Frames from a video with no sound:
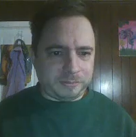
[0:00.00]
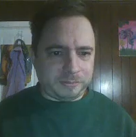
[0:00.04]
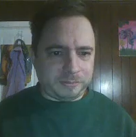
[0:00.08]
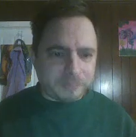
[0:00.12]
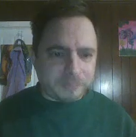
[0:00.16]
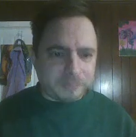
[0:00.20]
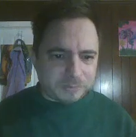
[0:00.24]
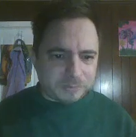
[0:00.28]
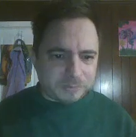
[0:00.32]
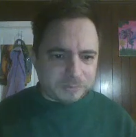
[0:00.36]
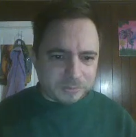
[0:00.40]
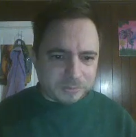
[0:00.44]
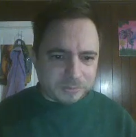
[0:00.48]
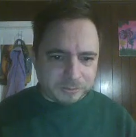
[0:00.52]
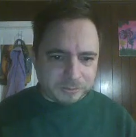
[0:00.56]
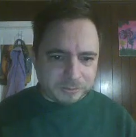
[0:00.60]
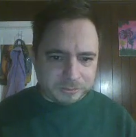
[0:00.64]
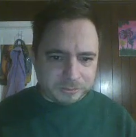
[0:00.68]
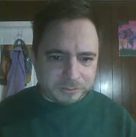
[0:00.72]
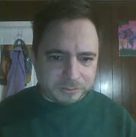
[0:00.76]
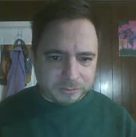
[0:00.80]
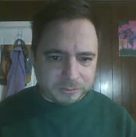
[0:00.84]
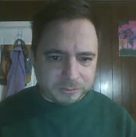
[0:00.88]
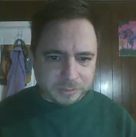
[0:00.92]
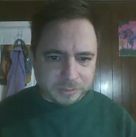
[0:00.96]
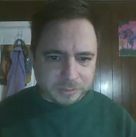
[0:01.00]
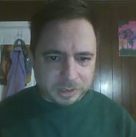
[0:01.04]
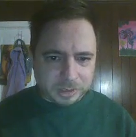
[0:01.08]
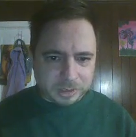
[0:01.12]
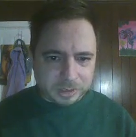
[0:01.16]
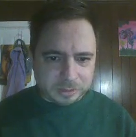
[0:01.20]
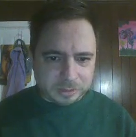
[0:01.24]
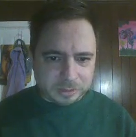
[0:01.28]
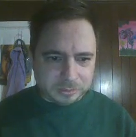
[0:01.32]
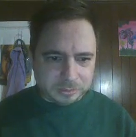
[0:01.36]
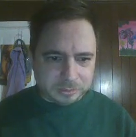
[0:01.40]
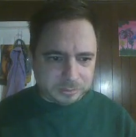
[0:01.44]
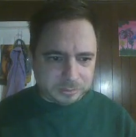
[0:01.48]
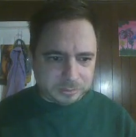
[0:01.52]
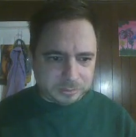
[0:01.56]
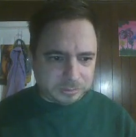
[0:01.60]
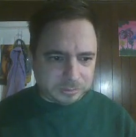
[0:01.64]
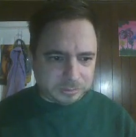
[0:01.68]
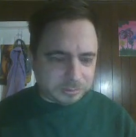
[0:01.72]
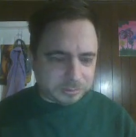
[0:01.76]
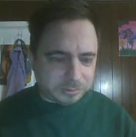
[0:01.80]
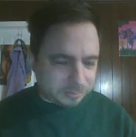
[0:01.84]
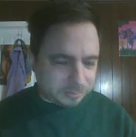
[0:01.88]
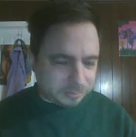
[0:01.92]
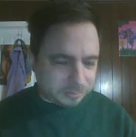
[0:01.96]

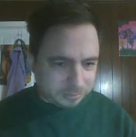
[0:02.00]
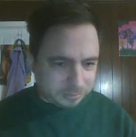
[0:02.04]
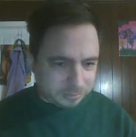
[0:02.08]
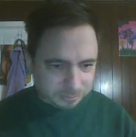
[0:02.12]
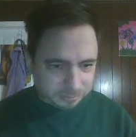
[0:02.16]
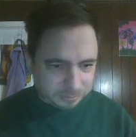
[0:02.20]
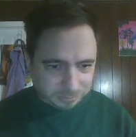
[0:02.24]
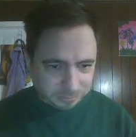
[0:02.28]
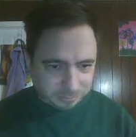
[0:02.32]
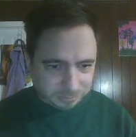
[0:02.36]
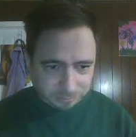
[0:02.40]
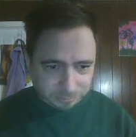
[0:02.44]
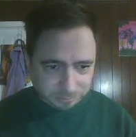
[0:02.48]
(no one is talking)